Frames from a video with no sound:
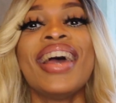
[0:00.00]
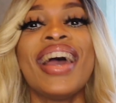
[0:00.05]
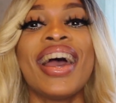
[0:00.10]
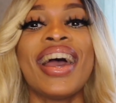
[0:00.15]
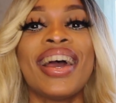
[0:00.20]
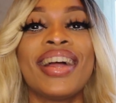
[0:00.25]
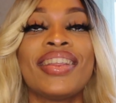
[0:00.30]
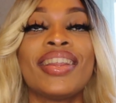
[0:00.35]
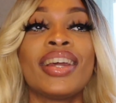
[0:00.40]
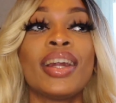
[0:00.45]

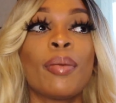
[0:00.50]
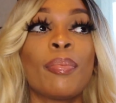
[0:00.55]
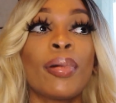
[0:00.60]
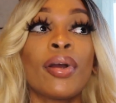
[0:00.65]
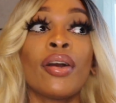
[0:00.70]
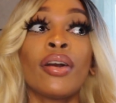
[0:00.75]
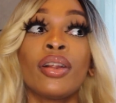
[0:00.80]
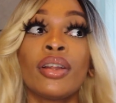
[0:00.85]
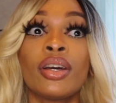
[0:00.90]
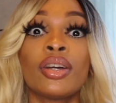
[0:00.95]
And then
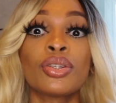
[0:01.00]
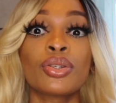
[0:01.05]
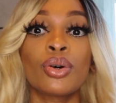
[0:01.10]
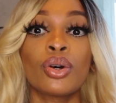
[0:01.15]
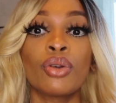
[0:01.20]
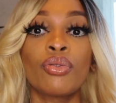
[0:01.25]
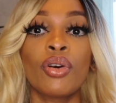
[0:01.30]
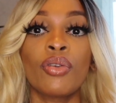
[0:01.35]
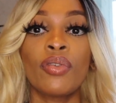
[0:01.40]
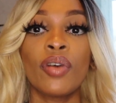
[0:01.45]
apparently it's going
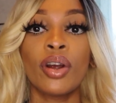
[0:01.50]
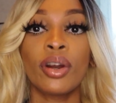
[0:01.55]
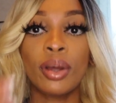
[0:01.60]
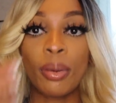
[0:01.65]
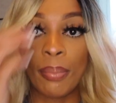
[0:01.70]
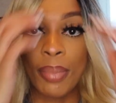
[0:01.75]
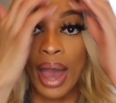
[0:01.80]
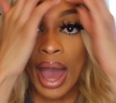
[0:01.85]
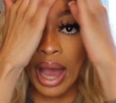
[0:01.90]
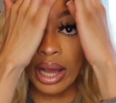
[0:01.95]
to revert
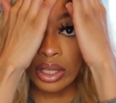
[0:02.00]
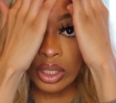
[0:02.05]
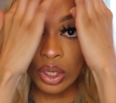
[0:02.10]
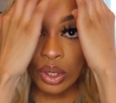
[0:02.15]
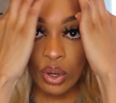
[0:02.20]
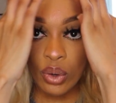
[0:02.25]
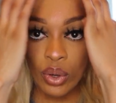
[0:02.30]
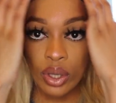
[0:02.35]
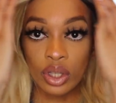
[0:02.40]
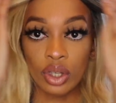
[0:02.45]
it back
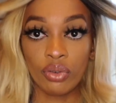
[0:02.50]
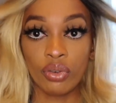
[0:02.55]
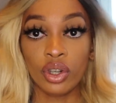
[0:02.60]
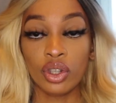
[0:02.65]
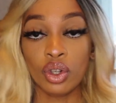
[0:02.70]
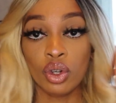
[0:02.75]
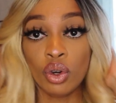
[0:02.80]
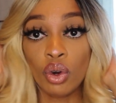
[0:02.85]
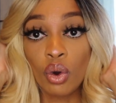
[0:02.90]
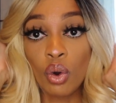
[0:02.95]
to its
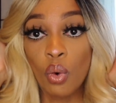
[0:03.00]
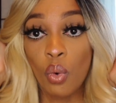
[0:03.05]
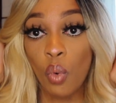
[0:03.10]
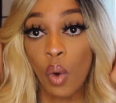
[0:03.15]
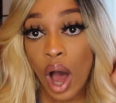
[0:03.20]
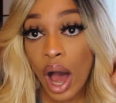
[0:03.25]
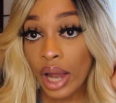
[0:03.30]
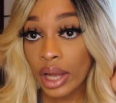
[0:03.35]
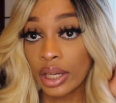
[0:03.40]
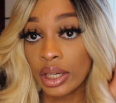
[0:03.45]
original
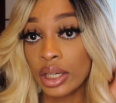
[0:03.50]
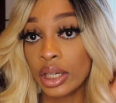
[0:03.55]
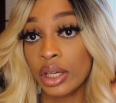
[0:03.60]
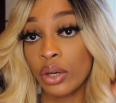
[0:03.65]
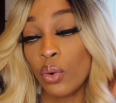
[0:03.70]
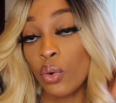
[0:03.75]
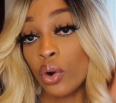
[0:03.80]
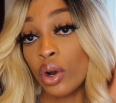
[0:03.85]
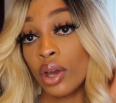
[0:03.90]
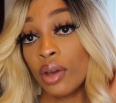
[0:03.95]
quality,
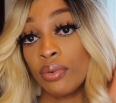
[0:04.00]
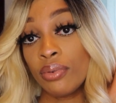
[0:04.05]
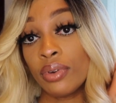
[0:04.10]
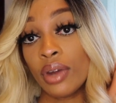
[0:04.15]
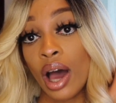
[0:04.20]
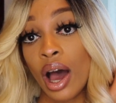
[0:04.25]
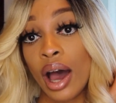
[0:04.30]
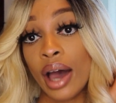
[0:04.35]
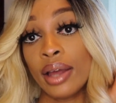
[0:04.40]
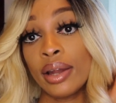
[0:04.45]
or if
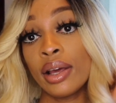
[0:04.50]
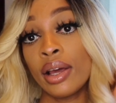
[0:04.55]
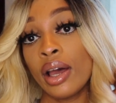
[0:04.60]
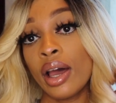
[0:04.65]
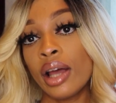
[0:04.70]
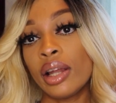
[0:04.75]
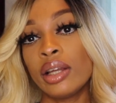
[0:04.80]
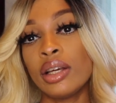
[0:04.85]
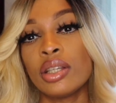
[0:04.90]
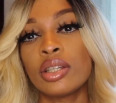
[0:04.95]
not,
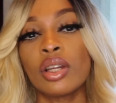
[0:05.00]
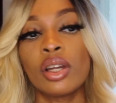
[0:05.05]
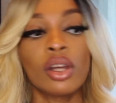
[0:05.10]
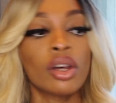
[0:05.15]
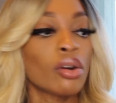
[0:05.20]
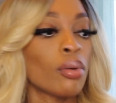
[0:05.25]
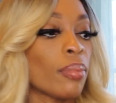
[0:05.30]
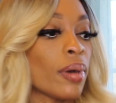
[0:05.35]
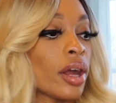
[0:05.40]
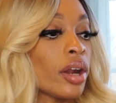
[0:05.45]
at least a
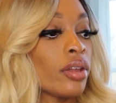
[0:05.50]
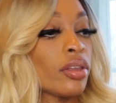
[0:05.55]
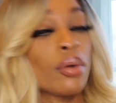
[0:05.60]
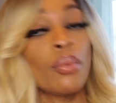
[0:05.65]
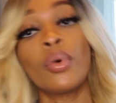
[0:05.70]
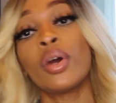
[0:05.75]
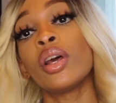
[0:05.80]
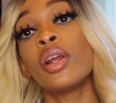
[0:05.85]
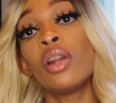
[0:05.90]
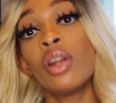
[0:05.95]
little better than
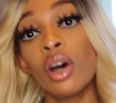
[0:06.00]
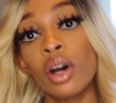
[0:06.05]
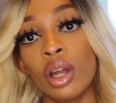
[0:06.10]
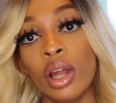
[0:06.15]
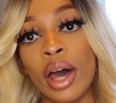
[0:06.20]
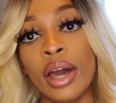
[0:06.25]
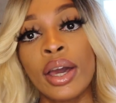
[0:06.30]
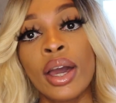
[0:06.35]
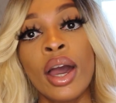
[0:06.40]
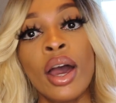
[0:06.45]
what it looked
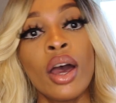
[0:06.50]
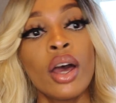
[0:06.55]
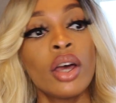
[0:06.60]
like.